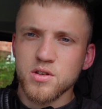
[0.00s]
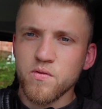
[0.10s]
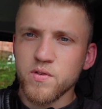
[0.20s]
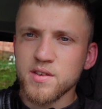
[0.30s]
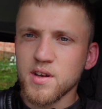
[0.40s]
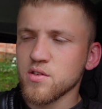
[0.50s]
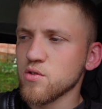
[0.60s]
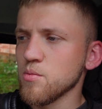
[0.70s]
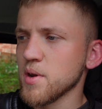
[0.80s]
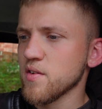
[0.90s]
Don't really tend to
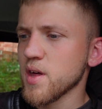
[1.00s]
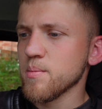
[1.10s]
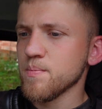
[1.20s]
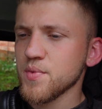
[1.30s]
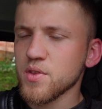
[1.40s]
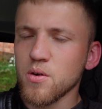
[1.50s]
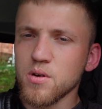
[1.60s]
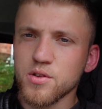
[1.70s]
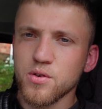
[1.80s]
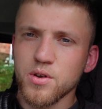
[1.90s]
do many of them, don't
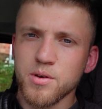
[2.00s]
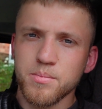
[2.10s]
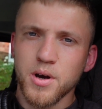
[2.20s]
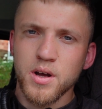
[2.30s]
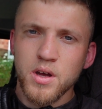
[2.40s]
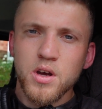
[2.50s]
like doing them, but